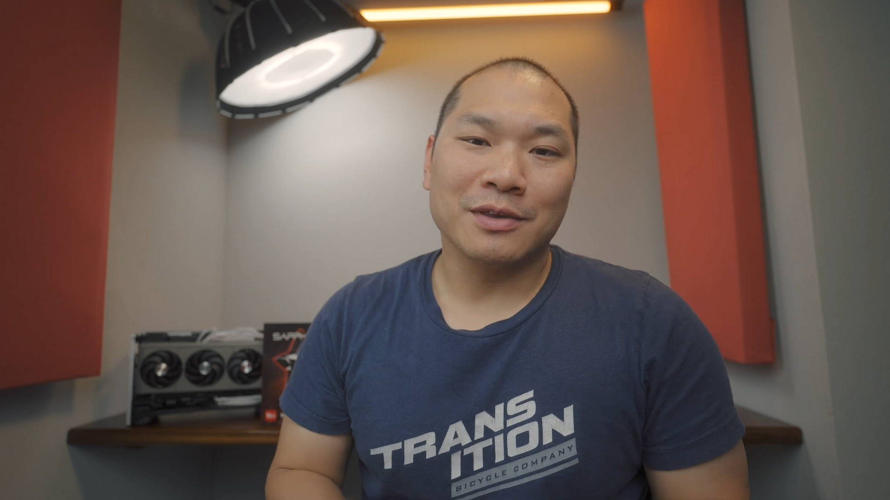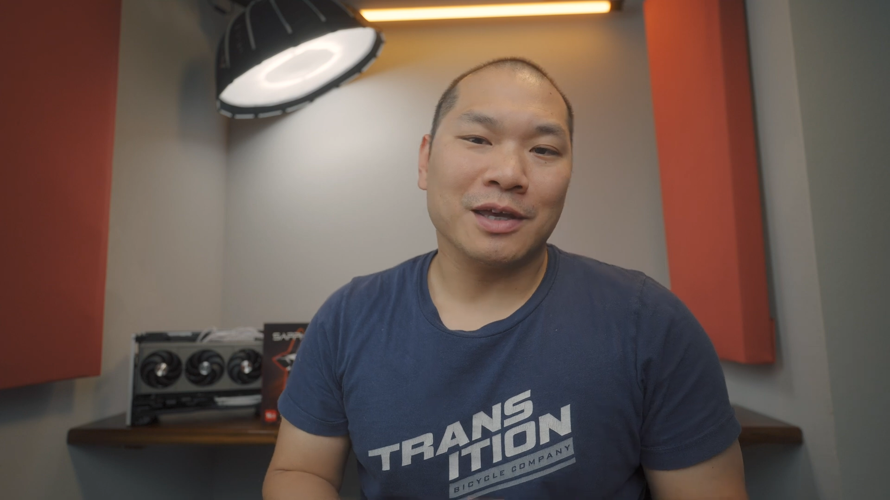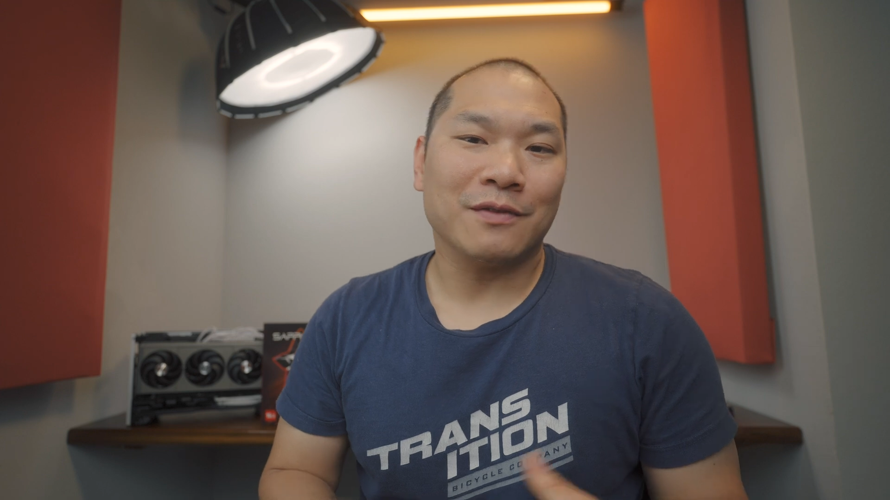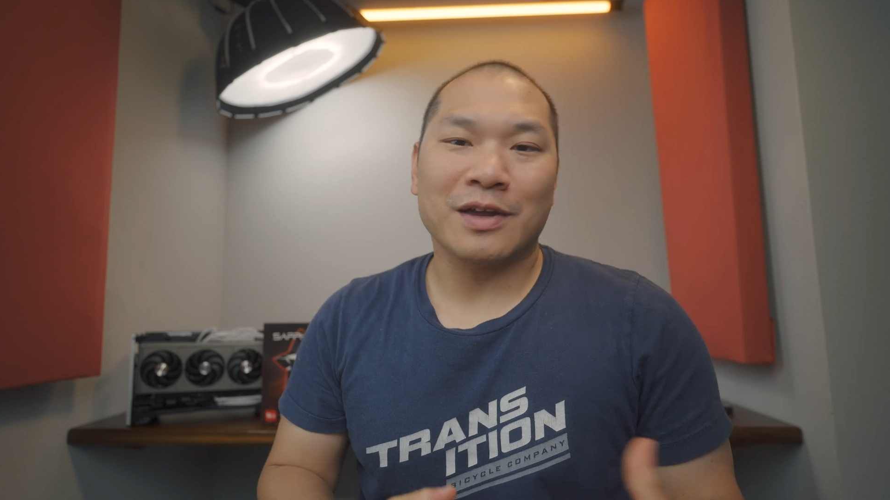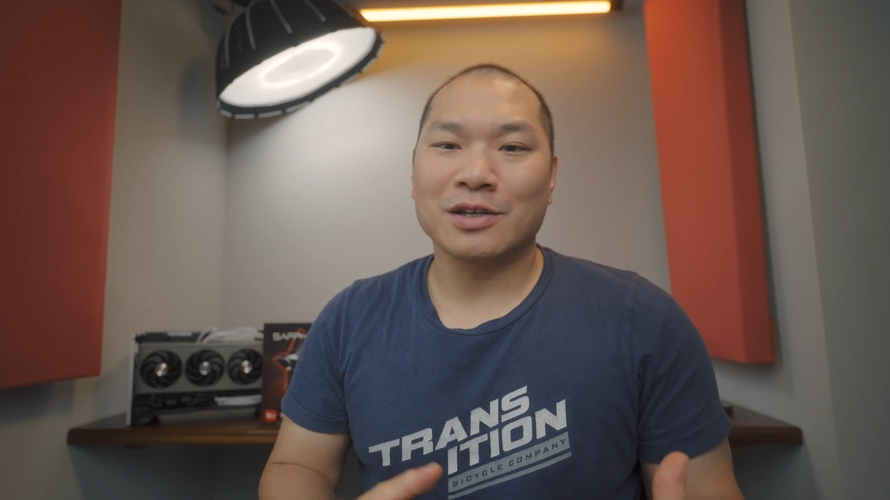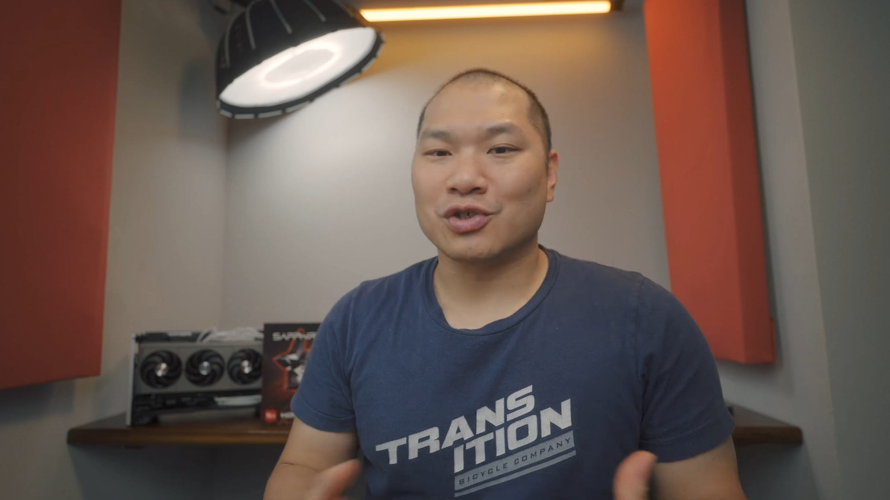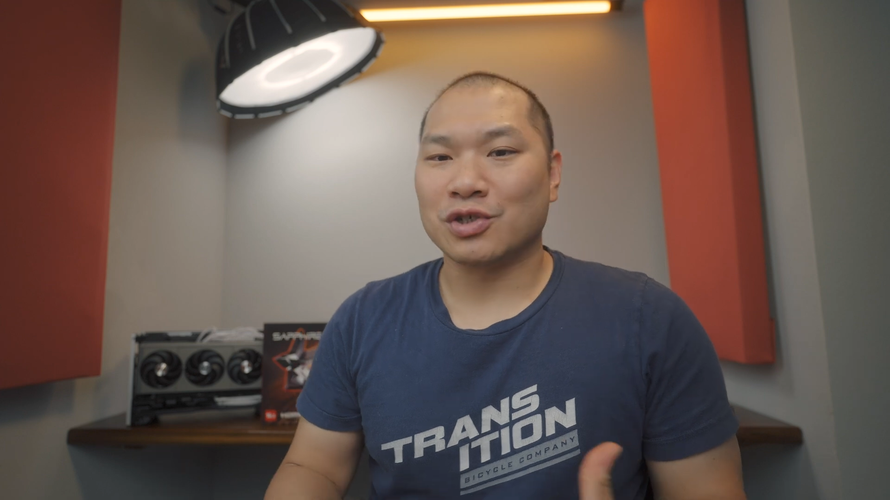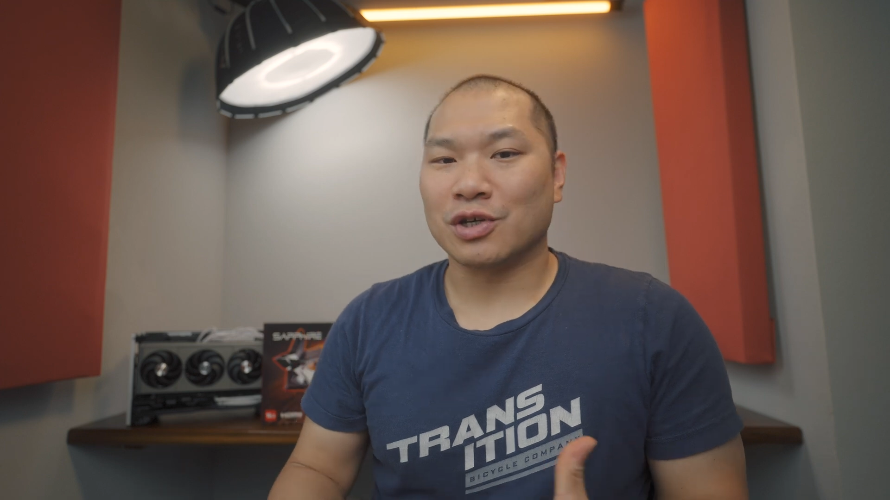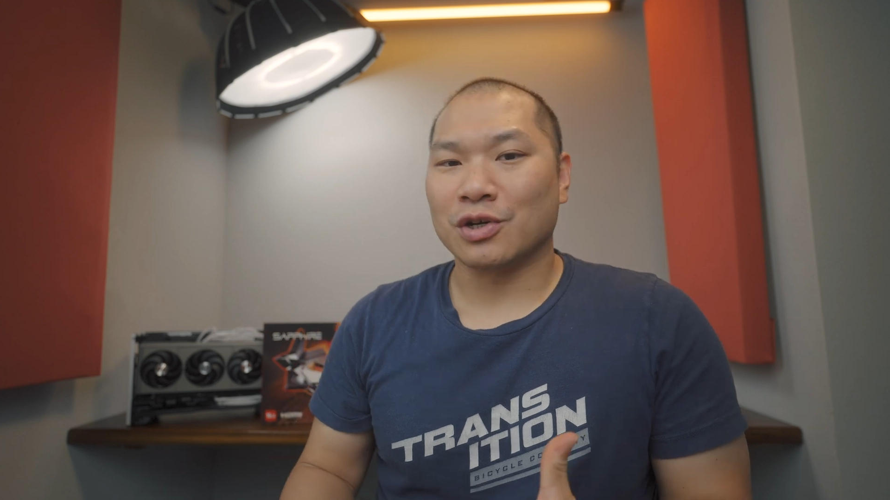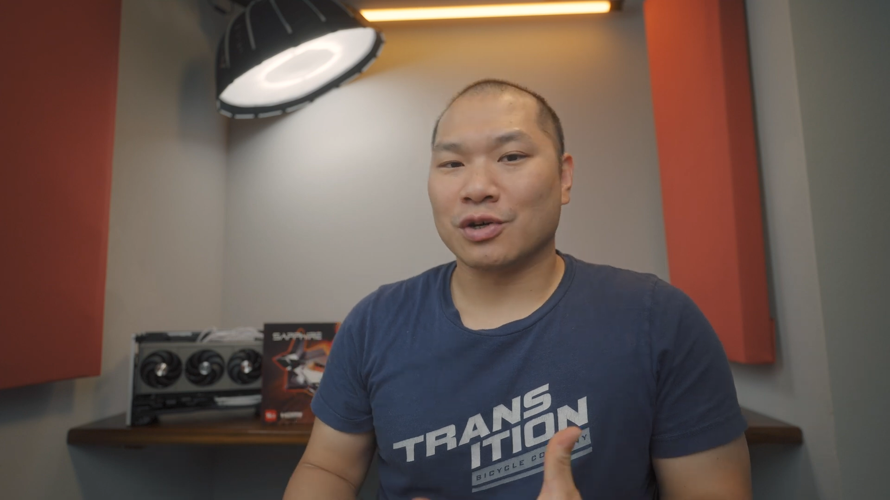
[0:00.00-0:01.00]
The
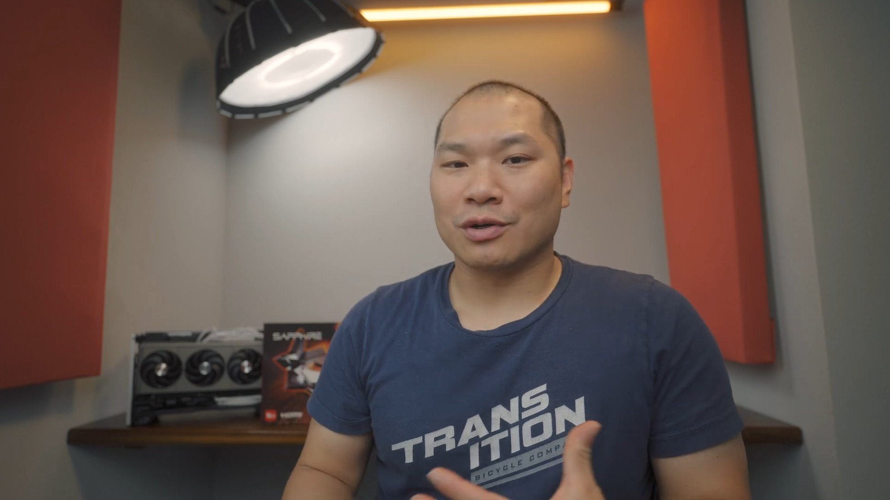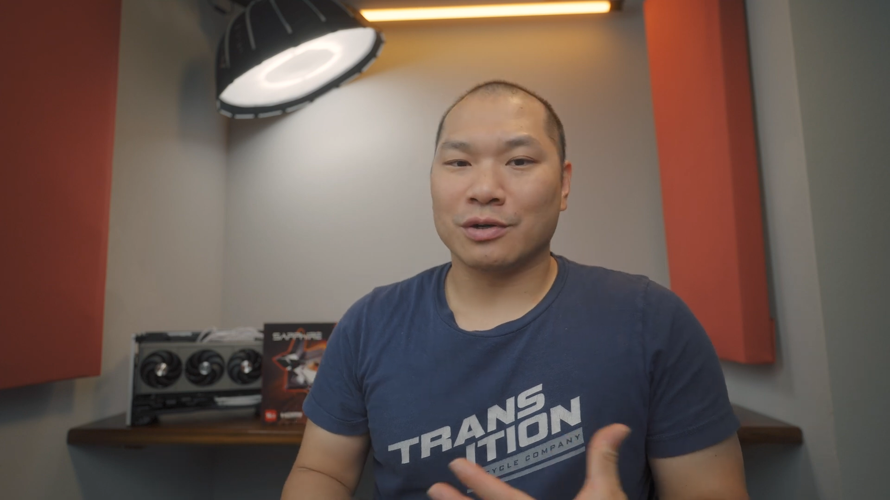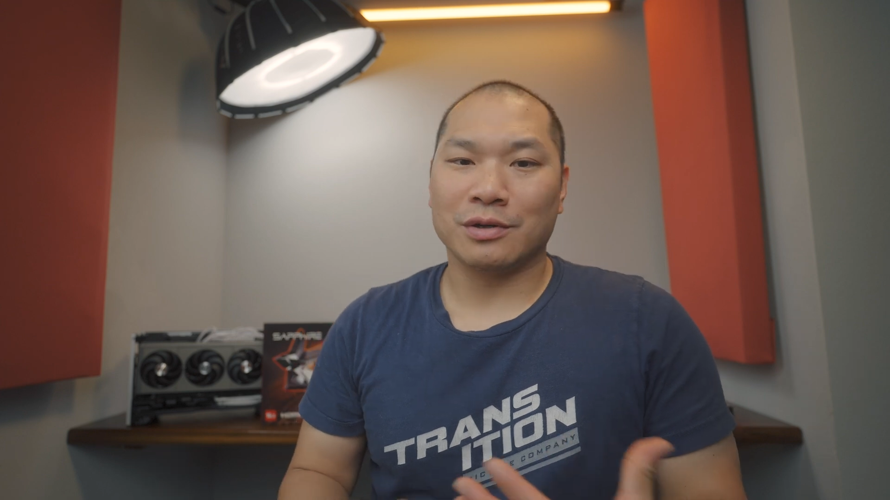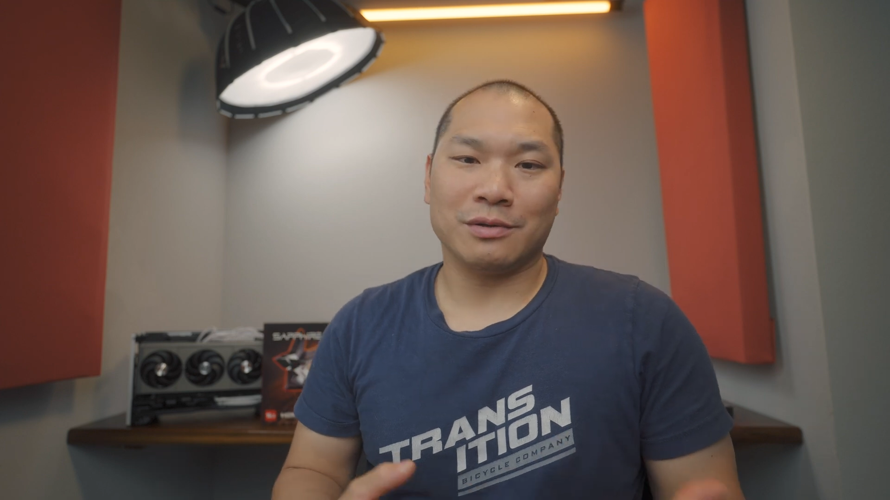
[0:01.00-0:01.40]
advantages here,